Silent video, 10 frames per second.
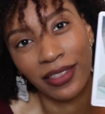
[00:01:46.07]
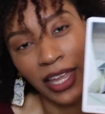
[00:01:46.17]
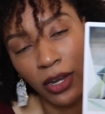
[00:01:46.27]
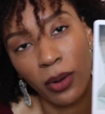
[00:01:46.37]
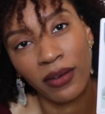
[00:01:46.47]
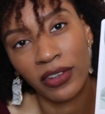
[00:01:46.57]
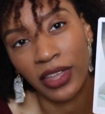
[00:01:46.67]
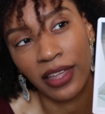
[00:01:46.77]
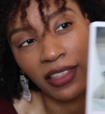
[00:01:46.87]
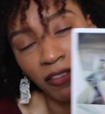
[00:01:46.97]
They know
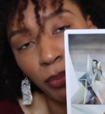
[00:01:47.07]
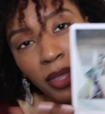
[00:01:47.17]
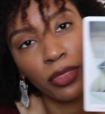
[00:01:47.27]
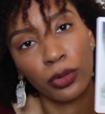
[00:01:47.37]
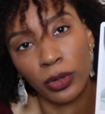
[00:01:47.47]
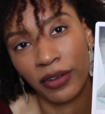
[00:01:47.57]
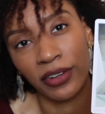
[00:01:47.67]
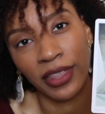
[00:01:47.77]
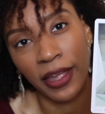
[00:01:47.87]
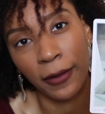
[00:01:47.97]
everything. They've been through
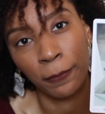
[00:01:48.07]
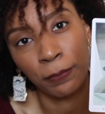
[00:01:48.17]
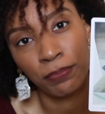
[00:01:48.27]
everything.